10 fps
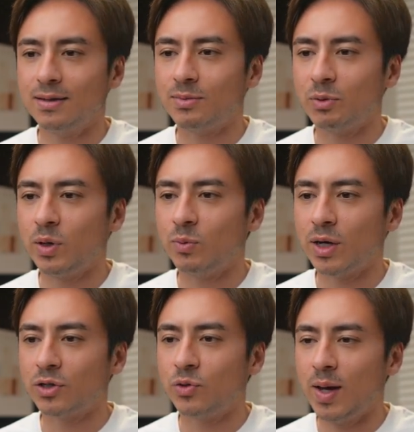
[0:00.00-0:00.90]
but we want
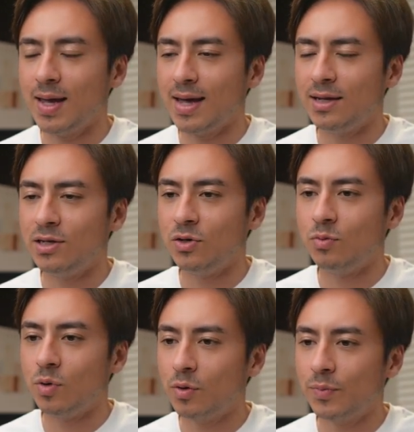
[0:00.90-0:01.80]
to create a new
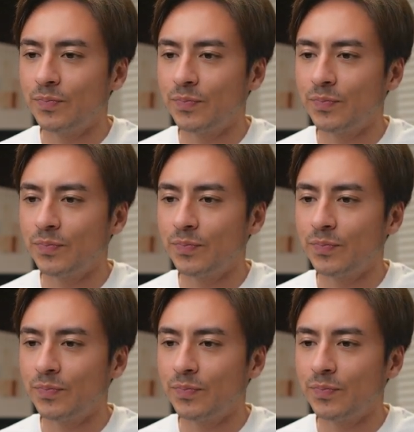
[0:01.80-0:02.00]
row.